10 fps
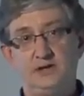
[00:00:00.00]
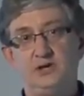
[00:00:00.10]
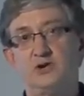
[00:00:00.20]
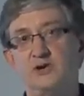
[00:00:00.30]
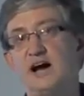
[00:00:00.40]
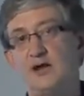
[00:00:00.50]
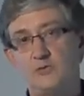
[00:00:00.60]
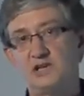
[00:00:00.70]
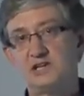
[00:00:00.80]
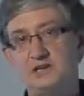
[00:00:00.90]
you're not
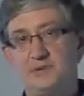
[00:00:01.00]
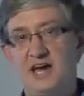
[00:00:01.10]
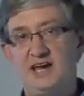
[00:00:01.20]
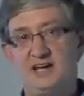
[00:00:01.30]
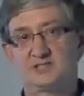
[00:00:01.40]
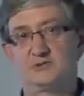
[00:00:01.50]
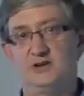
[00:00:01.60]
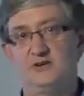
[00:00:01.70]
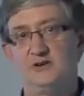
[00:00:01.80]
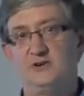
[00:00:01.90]
willing to pay
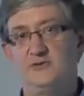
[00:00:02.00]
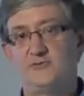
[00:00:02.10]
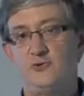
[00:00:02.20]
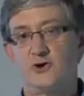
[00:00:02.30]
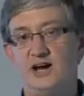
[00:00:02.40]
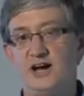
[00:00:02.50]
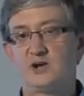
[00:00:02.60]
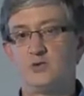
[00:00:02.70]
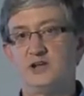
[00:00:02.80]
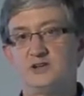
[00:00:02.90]
extra for a high
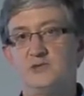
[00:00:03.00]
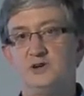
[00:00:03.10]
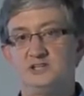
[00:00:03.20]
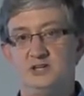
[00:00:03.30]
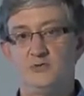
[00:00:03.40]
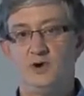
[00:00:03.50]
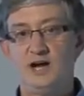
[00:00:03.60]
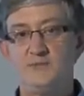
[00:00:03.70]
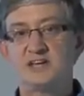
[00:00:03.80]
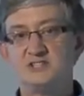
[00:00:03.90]
quality widget.
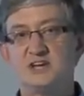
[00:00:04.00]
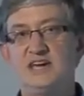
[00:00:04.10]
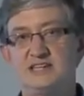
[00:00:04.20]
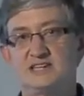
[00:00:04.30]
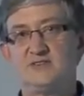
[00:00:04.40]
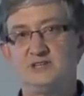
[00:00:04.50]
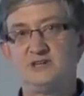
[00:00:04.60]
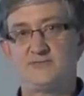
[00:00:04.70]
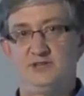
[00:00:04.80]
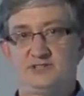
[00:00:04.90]
Why? Because you can't tell the
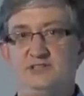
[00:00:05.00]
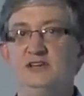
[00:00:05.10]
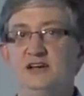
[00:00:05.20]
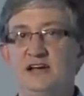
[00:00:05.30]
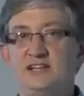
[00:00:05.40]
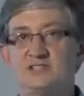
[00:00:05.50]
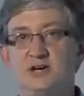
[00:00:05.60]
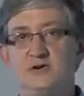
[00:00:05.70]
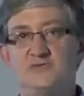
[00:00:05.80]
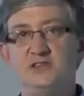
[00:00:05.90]
difference. And
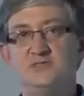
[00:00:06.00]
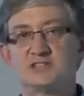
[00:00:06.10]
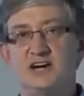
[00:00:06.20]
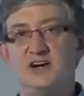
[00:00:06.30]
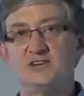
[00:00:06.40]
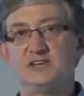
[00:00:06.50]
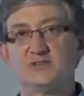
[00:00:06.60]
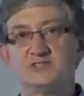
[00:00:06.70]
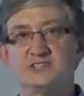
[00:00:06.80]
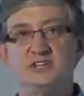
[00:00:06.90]
so if the used car
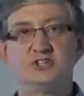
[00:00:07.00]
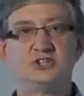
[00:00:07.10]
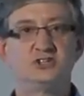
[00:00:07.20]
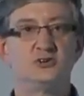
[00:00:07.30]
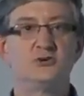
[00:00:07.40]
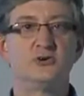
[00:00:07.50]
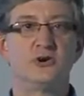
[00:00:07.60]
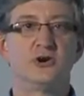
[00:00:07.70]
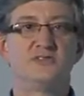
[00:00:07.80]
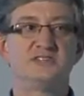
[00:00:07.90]
dealer says,
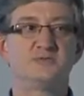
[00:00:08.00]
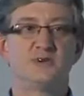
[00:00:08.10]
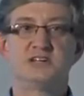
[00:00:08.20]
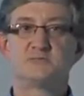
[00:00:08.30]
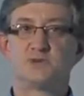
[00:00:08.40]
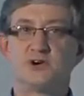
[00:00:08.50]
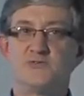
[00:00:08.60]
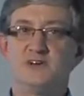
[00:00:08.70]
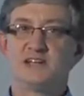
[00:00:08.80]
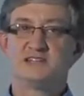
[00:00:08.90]
sure, this one is
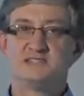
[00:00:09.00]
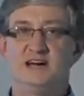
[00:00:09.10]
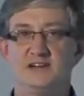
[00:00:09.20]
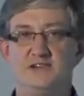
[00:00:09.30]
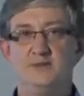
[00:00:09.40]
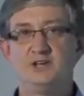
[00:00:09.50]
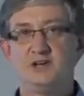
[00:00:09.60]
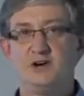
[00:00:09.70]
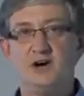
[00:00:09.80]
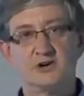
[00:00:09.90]
perfect, it's not a lemon
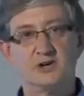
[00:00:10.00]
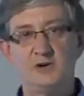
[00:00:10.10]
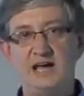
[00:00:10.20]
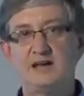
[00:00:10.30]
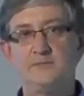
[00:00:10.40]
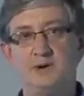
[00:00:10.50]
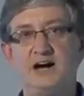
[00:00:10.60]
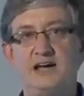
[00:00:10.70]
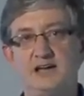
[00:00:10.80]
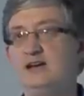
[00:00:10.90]
at all, go ahead and
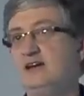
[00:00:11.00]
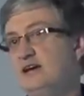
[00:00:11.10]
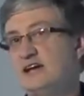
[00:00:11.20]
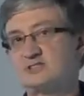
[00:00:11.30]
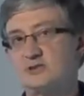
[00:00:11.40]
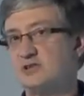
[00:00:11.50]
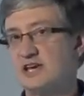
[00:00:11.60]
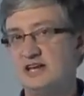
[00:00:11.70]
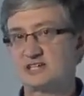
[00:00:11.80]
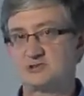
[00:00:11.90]
buy it. It's only
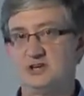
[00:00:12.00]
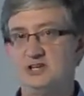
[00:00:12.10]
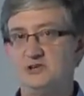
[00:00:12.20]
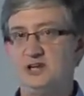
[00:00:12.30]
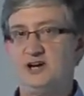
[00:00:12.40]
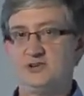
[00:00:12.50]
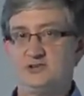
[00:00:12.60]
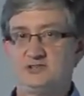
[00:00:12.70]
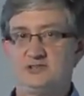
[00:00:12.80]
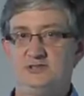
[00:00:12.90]
an extra
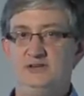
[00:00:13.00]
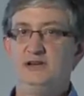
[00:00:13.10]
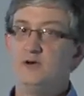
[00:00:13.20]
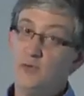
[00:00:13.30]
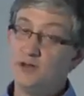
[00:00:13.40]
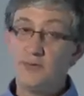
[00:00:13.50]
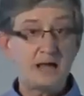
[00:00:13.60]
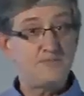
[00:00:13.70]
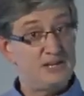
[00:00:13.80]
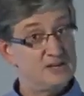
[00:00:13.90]
$100. Well, it
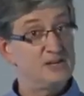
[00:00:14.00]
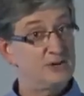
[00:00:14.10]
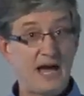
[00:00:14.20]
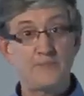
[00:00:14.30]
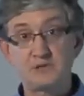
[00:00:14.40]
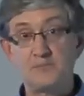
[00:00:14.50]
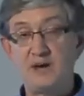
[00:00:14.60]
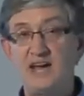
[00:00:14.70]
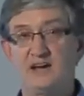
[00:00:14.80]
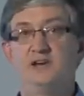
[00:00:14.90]
might be that you'd happily
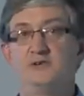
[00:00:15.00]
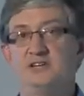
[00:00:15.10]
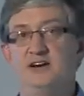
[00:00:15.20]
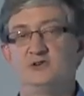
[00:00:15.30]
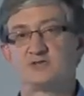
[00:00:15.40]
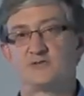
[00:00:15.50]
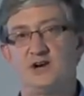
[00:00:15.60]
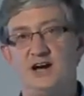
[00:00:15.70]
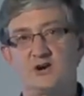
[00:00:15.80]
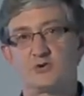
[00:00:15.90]
pay $100 for a
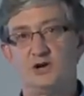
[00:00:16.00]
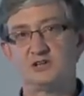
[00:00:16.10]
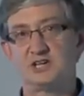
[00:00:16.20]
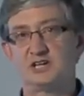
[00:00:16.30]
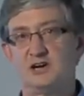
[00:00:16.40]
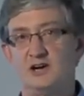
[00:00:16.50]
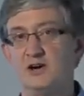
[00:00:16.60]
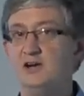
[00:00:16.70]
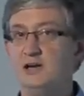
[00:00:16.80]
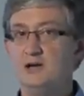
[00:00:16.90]
higher quality
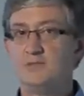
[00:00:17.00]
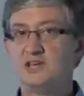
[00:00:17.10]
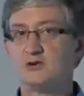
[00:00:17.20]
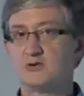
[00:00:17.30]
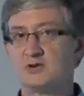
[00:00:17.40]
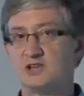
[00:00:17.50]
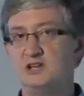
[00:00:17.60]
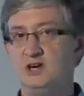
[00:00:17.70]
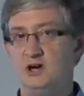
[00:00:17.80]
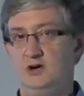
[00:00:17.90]
car, but you don't really
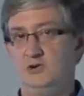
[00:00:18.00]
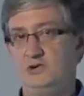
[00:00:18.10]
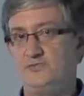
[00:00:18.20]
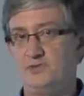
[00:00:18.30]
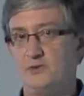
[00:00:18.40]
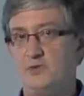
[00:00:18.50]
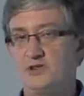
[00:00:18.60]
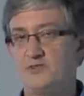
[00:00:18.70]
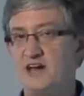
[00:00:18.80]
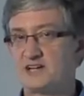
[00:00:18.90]
know
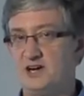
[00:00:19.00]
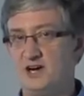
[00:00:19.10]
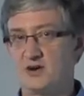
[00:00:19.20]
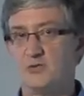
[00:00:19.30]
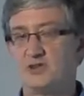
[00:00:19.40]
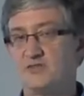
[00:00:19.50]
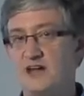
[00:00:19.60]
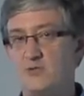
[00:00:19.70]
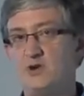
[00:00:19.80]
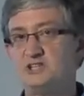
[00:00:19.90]
whether that car, whether
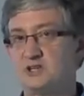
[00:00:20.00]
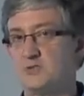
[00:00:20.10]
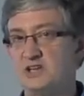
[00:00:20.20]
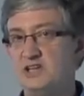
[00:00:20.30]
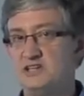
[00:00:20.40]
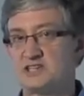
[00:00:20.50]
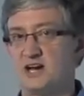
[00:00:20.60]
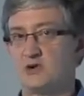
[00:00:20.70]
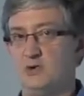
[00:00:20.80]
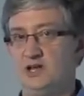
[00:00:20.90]
that widget really is
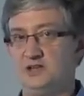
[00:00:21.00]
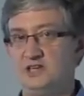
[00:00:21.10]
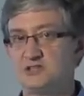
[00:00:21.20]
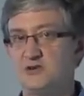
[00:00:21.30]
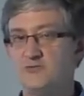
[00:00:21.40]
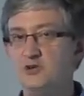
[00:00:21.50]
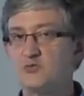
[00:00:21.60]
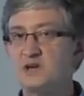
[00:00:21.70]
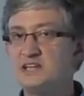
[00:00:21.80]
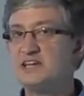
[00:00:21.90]
high quality. So if you
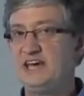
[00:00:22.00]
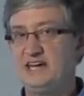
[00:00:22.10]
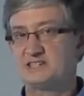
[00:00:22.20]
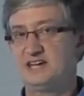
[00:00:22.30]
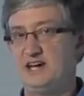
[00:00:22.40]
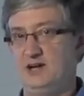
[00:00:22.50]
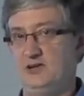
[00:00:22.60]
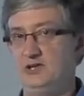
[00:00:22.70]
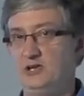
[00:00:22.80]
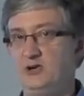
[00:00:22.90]
really can't
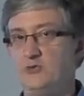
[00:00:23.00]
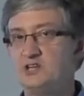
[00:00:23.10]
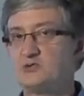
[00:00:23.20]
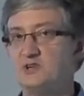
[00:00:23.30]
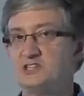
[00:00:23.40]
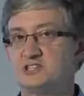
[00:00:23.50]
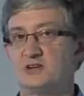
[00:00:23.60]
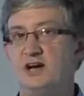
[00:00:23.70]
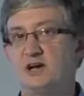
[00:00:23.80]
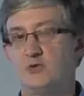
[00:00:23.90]
tell which widgets are
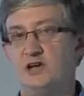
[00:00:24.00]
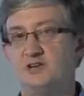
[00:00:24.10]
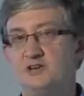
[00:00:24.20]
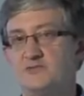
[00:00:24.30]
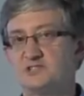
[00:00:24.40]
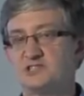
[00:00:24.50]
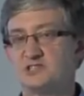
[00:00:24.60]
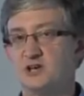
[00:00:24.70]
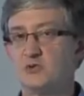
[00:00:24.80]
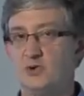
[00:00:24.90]
high quality
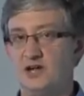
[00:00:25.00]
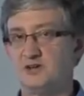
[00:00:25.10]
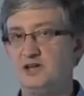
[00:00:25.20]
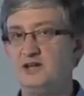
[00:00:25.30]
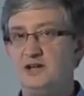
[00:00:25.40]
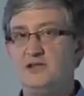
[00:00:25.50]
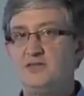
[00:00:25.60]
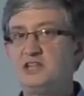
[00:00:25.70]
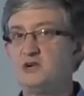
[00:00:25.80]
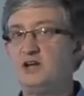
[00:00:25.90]
versus low quality,
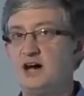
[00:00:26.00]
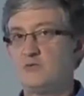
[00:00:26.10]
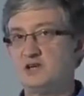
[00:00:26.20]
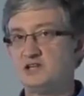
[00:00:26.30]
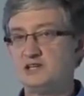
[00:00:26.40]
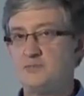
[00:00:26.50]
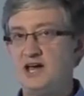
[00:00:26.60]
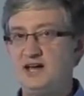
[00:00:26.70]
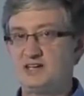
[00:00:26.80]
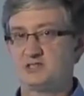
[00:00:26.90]
then you're not willing to
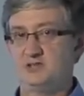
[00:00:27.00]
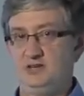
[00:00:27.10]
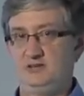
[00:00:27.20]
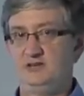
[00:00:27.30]
pay extra